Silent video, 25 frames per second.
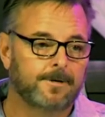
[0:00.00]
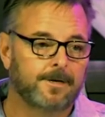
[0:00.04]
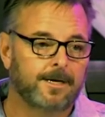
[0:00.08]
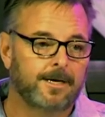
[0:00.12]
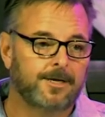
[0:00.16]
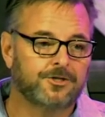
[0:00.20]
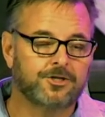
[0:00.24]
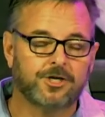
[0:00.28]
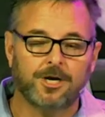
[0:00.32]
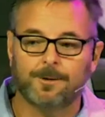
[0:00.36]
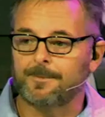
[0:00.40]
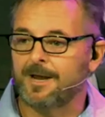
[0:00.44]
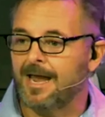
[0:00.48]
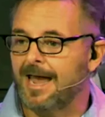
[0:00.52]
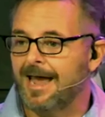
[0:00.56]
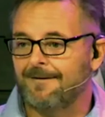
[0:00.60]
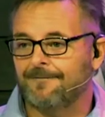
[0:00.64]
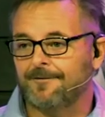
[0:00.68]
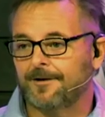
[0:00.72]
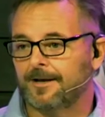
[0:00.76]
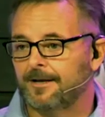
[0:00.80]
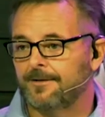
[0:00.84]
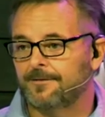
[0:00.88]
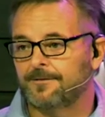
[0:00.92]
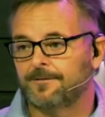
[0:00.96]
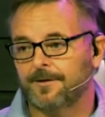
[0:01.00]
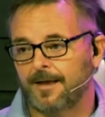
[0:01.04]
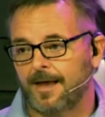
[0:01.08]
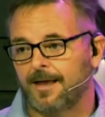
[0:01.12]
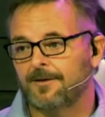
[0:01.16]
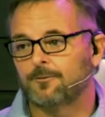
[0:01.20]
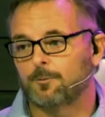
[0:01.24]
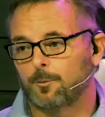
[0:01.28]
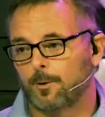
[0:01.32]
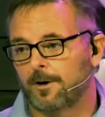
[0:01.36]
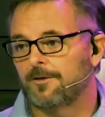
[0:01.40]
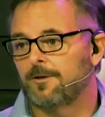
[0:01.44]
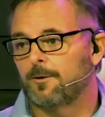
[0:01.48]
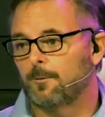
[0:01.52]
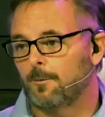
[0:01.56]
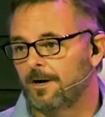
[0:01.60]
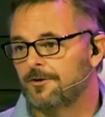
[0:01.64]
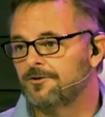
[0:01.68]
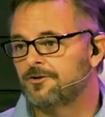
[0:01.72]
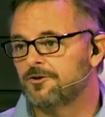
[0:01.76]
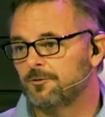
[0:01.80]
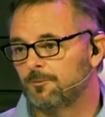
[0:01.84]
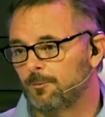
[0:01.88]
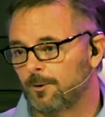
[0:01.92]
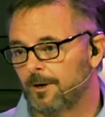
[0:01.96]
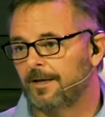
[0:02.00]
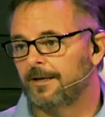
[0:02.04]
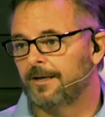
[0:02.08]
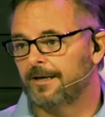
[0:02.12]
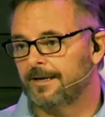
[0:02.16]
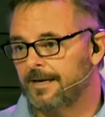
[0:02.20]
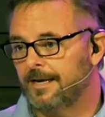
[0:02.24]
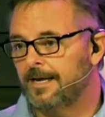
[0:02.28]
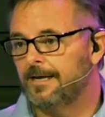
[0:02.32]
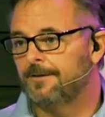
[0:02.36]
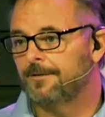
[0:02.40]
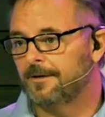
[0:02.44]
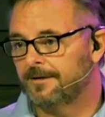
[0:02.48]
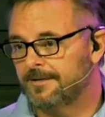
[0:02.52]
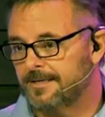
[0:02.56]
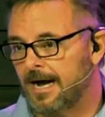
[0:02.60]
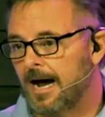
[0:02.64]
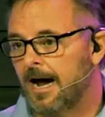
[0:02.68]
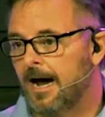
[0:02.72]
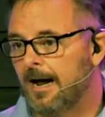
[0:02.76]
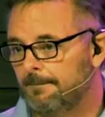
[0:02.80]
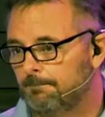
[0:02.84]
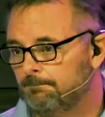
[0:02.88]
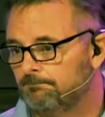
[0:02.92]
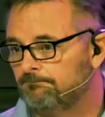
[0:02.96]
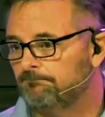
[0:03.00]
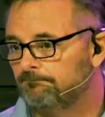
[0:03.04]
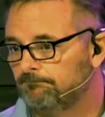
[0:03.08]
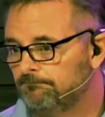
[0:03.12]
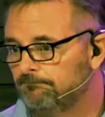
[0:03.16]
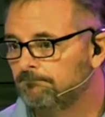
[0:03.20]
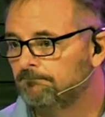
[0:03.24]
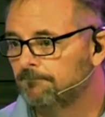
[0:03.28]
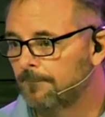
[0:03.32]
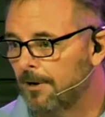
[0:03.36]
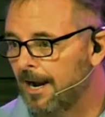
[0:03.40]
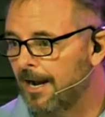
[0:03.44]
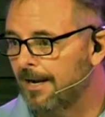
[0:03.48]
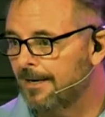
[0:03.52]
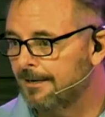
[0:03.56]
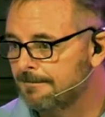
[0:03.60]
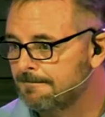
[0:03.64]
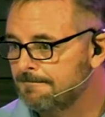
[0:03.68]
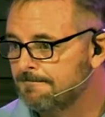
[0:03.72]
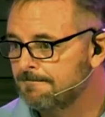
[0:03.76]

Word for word: as Jim Gaffigan says, we're the ones who really need the time, right?